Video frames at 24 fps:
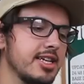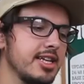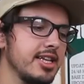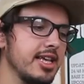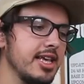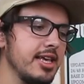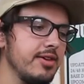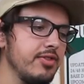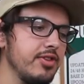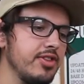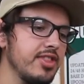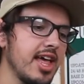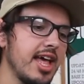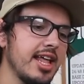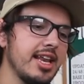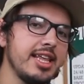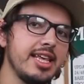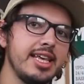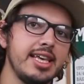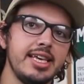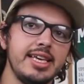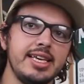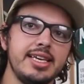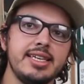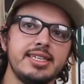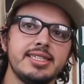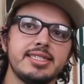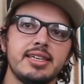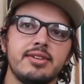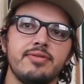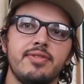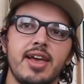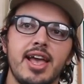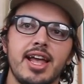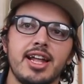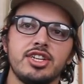going to give you that ease
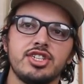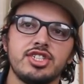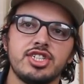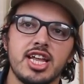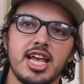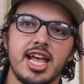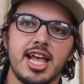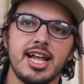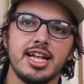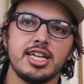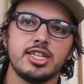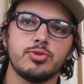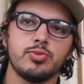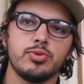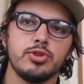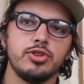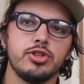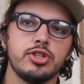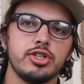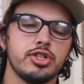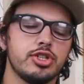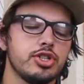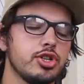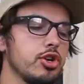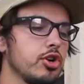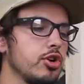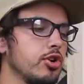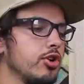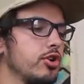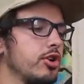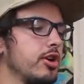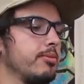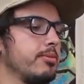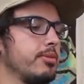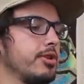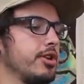of edge to edge where you can
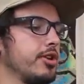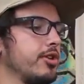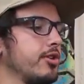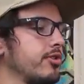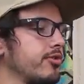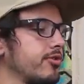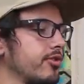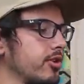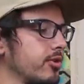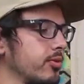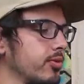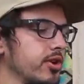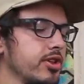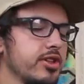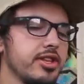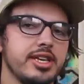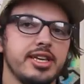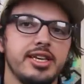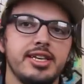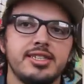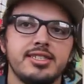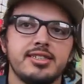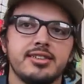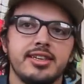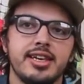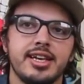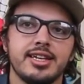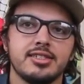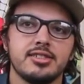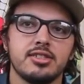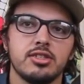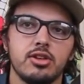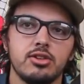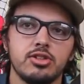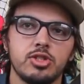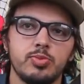turn and maneuver really easily at
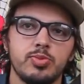slow